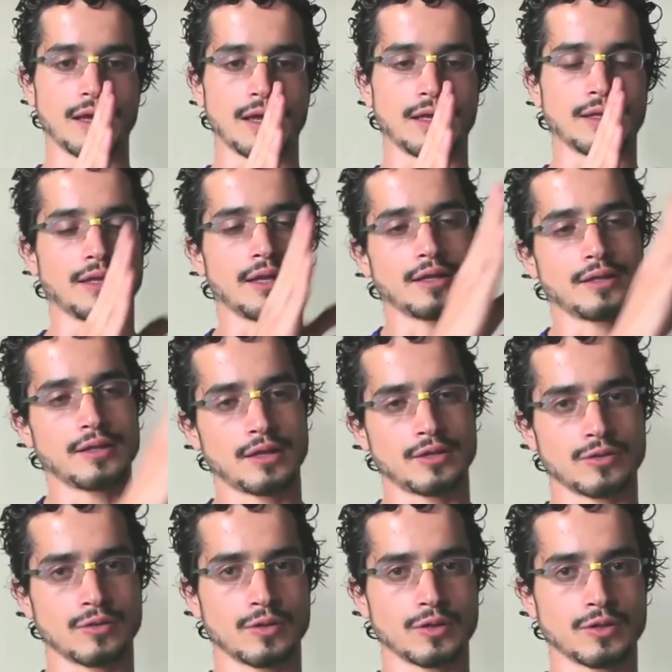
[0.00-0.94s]
And then
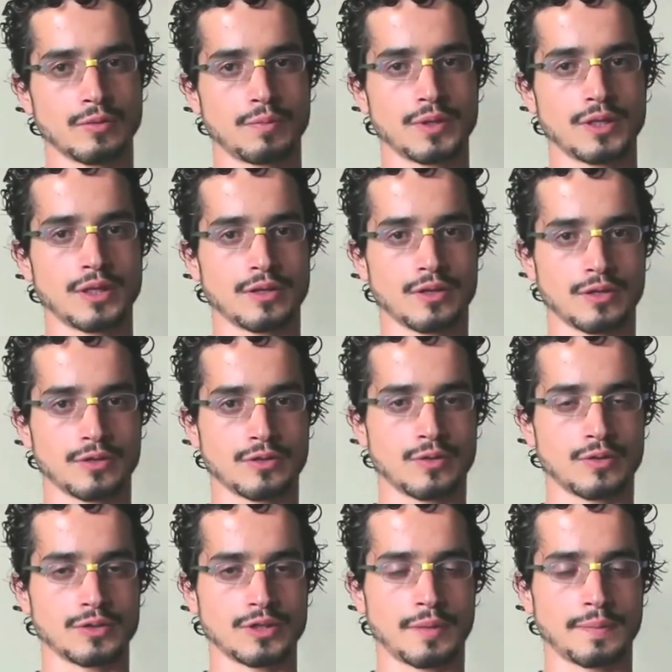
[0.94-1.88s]
there's going to be the third
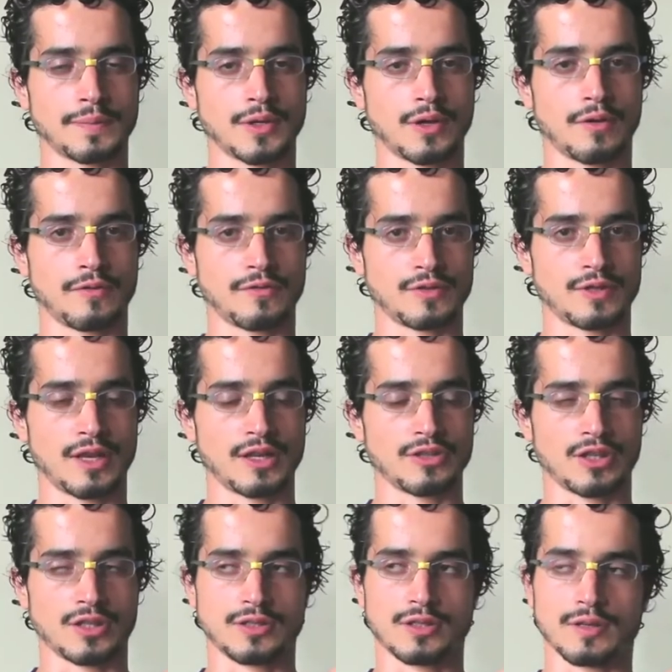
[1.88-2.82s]
concept of
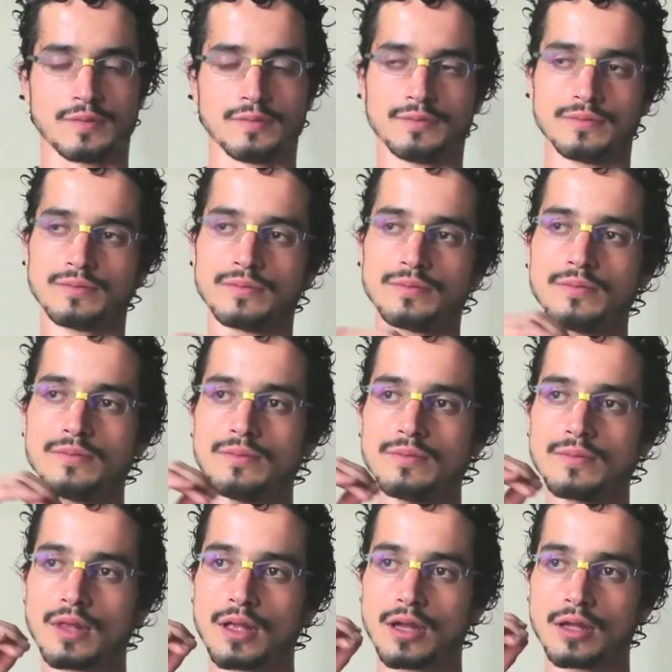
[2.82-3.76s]
digestion.
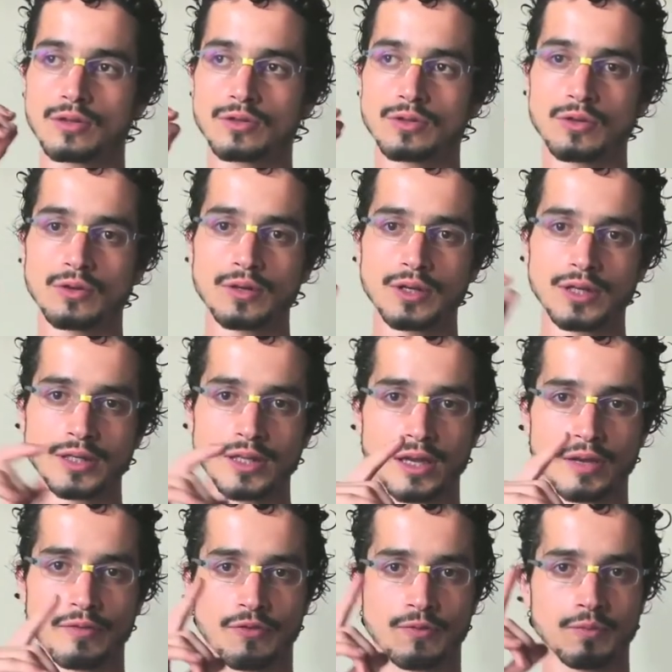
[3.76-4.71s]
During
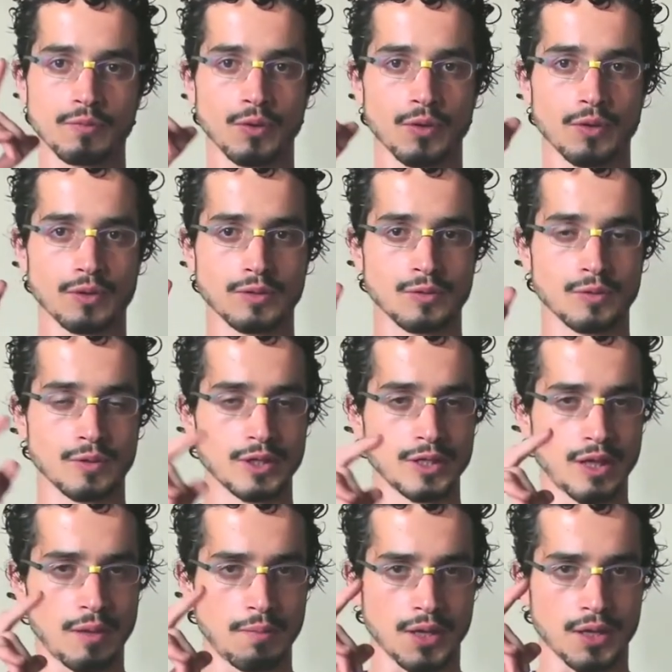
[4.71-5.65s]

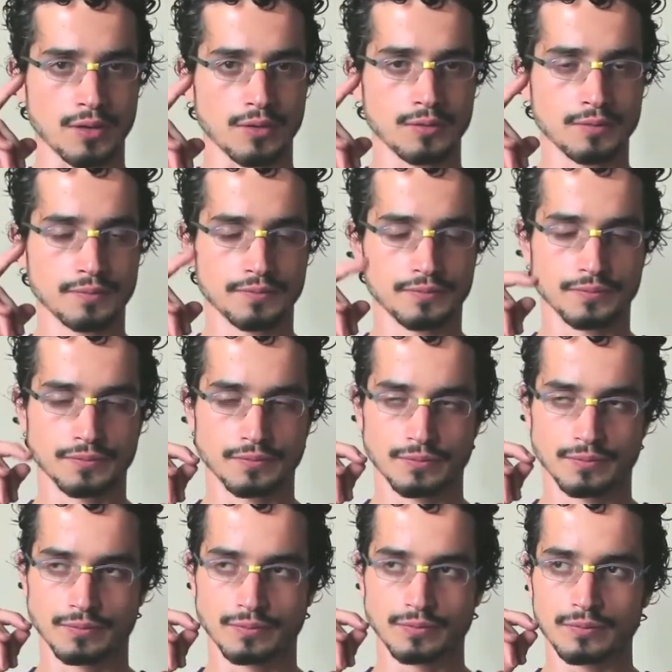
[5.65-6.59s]
the meal,
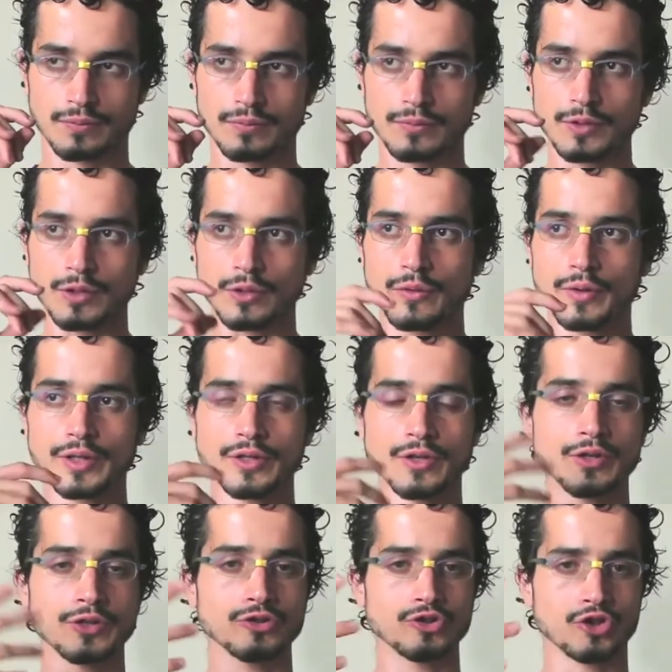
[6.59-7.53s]
when
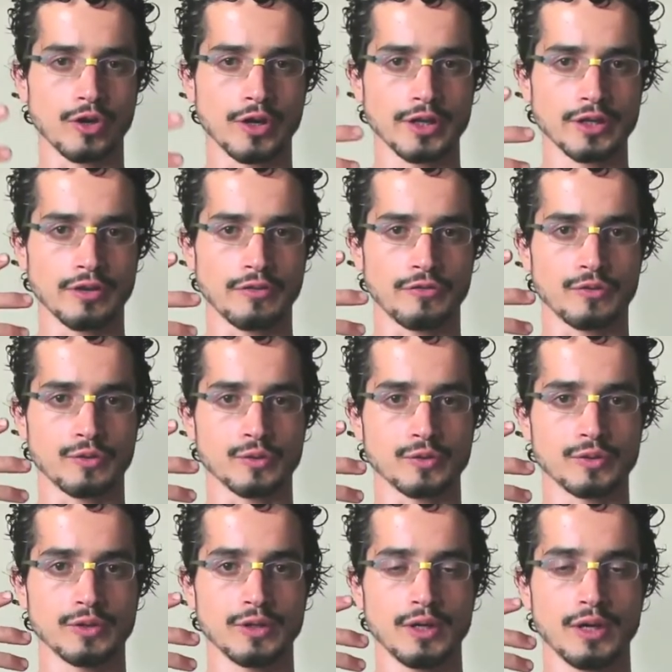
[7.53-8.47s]
you're enjoying the
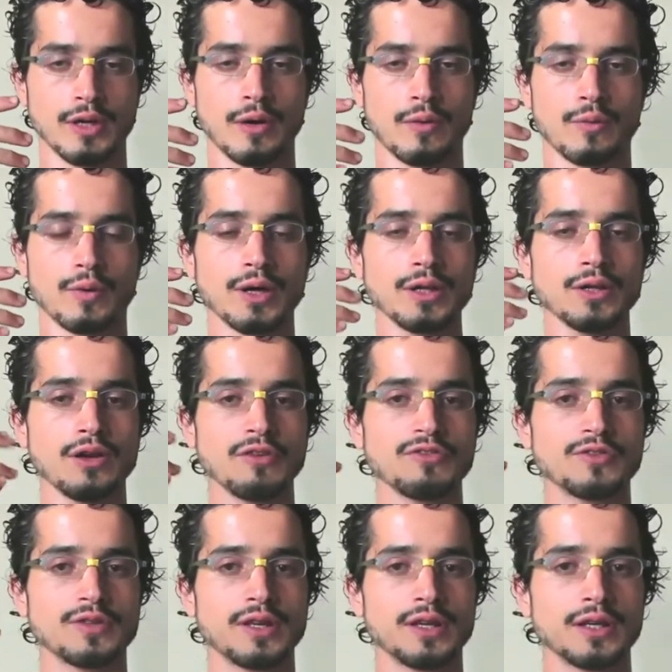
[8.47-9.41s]
food, one
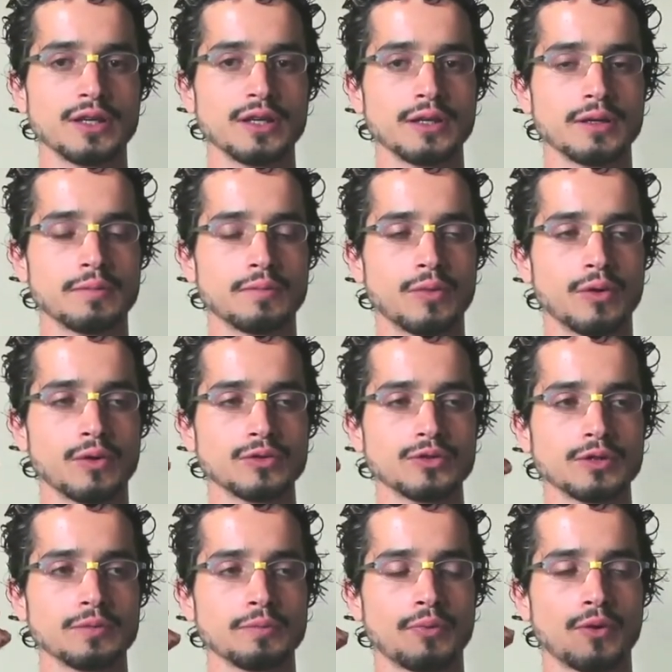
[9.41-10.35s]
of the
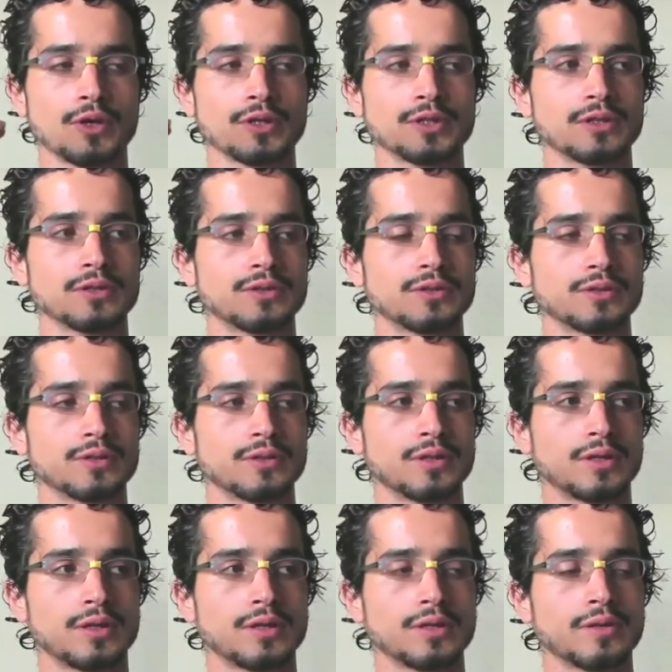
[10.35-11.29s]
most important
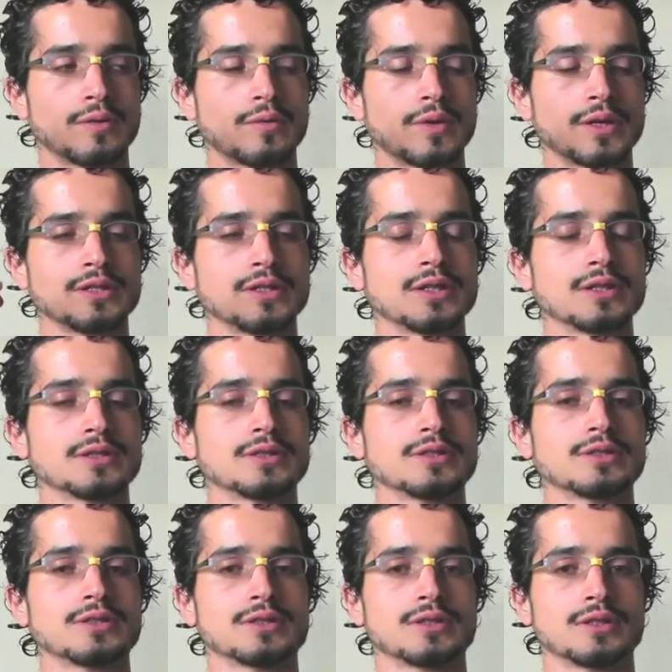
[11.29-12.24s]

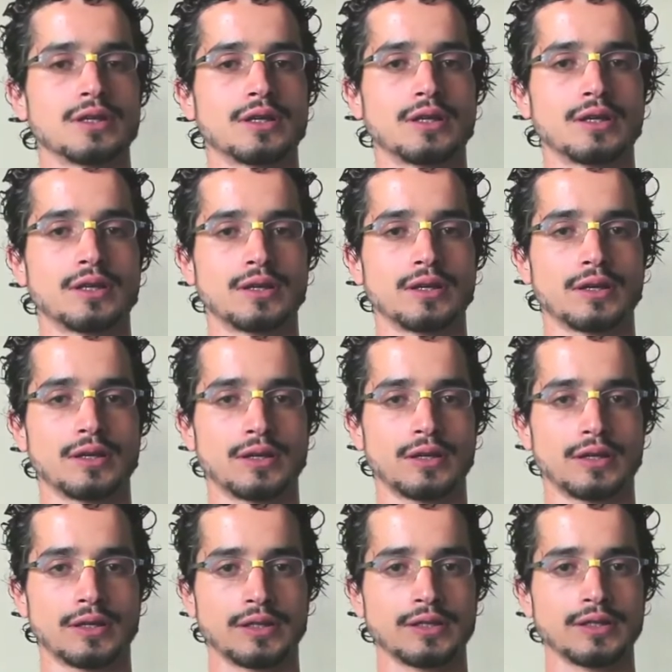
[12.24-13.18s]
ingredients
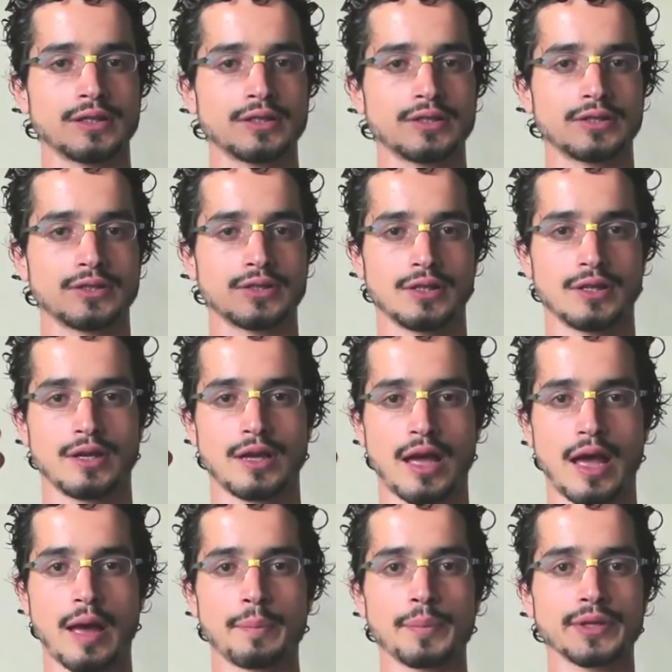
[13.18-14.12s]
in this
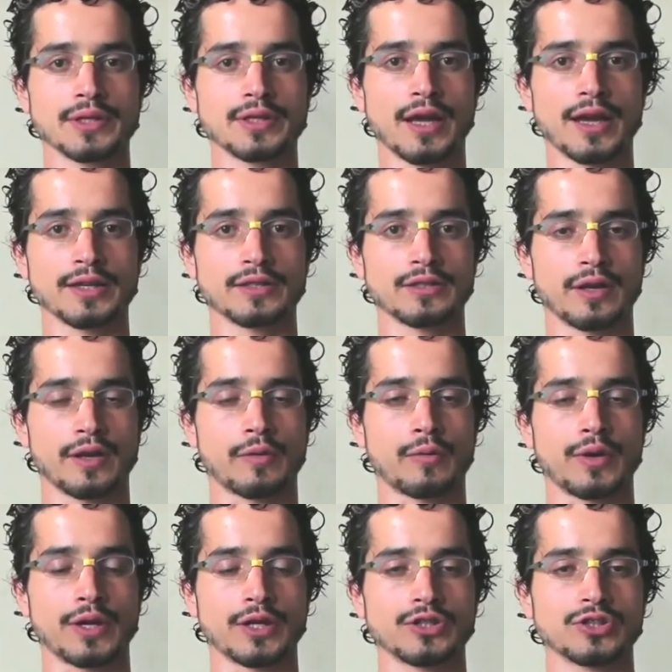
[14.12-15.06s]
appetite
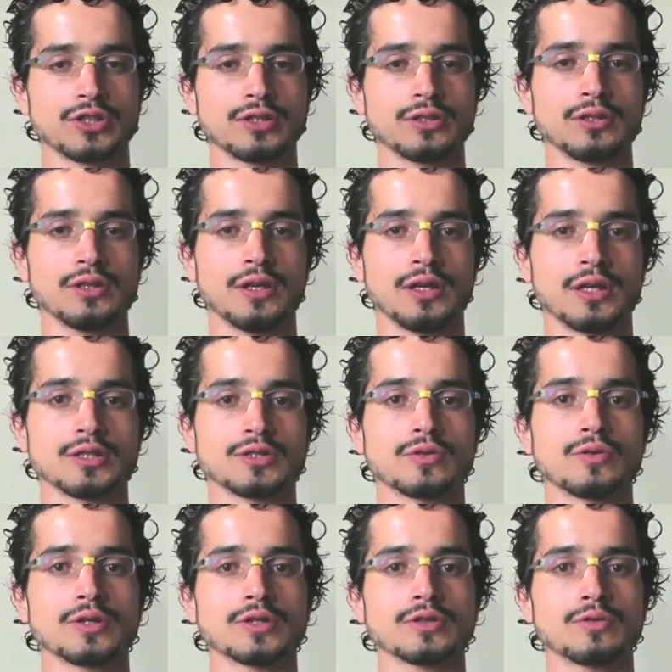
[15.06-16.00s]
equation
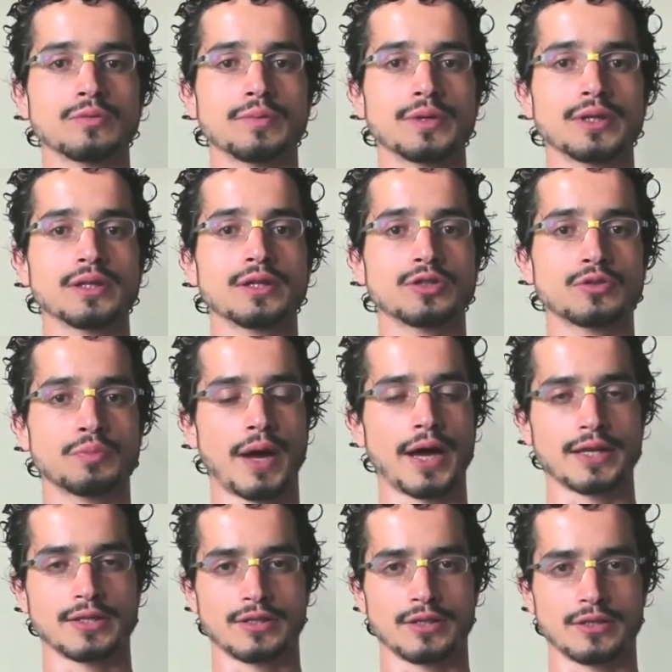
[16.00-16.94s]
is going to be the
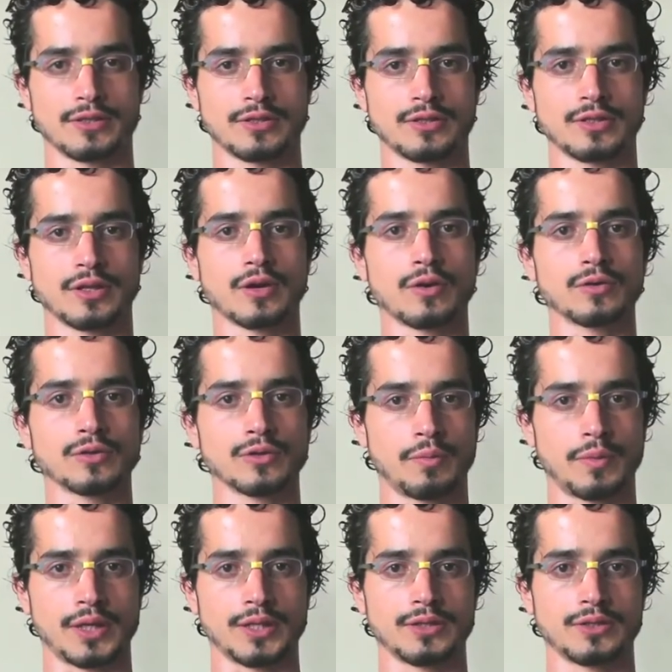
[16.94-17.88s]
spices, the
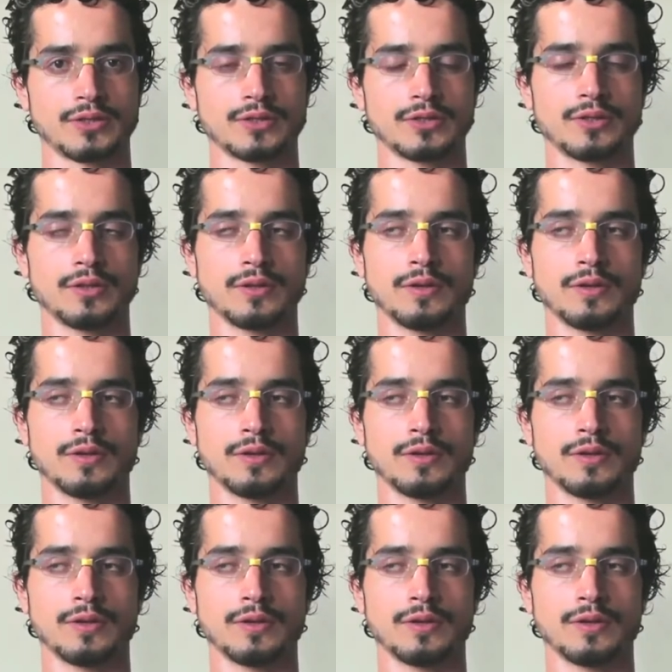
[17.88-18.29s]
condiments,